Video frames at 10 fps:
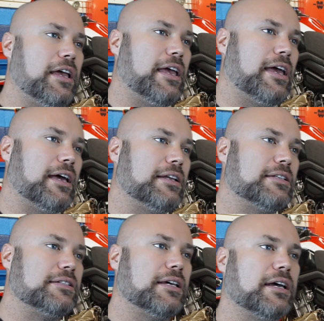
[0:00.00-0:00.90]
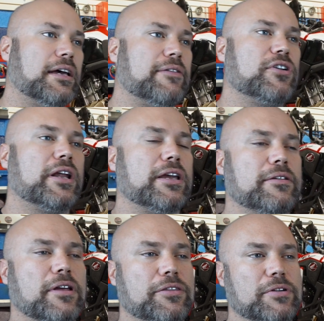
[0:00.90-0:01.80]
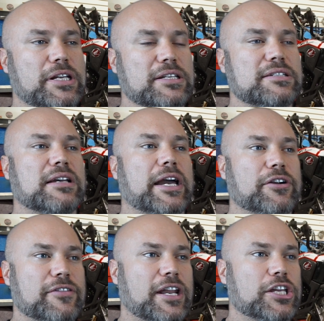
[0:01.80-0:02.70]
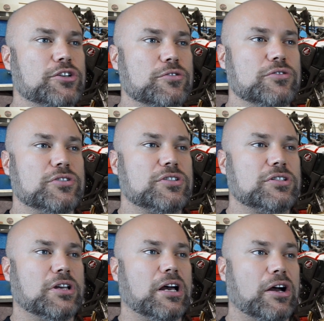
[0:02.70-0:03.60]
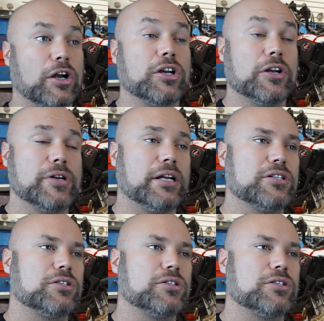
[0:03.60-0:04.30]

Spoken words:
and I've got a 3D designer that I use on contract,